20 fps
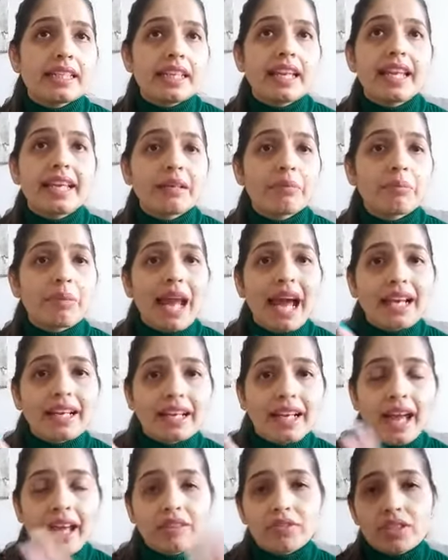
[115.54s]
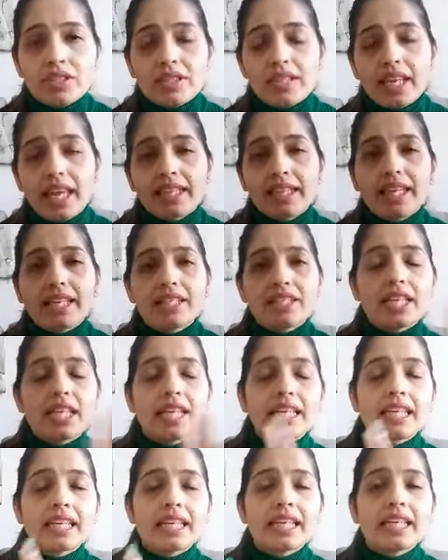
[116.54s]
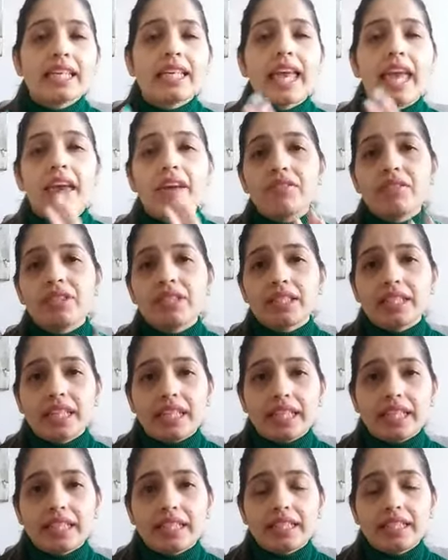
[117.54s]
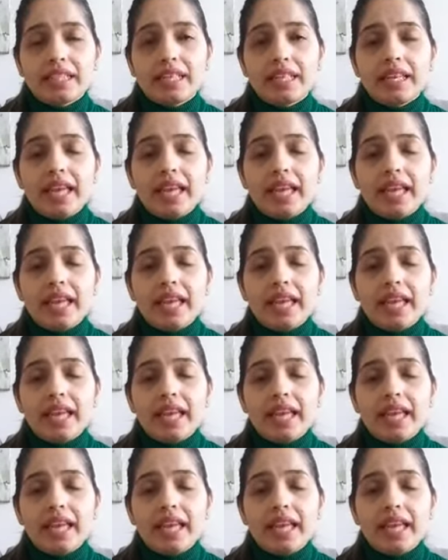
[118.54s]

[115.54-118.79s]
like blank canvas, and they're taking in everything